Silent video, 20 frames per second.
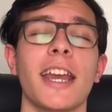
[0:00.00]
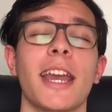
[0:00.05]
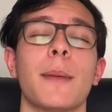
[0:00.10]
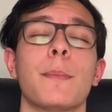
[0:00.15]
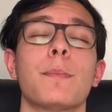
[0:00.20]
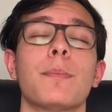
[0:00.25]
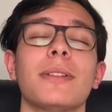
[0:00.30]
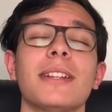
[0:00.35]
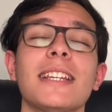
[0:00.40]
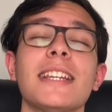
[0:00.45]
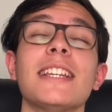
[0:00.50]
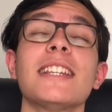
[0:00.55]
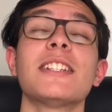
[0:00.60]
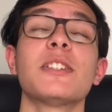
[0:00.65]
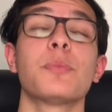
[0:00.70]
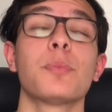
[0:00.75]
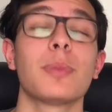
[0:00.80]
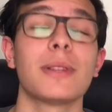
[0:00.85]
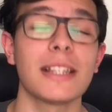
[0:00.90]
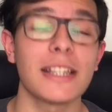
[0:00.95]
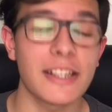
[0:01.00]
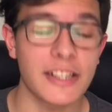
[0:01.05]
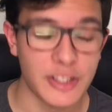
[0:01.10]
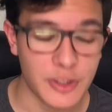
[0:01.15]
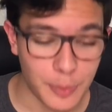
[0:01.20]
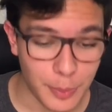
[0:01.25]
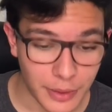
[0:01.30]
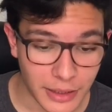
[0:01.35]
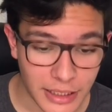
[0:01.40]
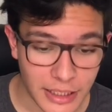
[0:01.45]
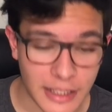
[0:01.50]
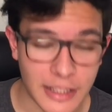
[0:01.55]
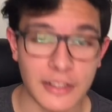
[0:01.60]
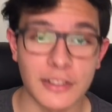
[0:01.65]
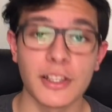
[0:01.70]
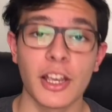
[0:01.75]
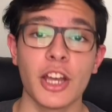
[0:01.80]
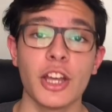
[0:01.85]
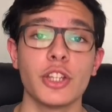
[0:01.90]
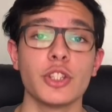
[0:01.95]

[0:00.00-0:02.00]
And please, please, please,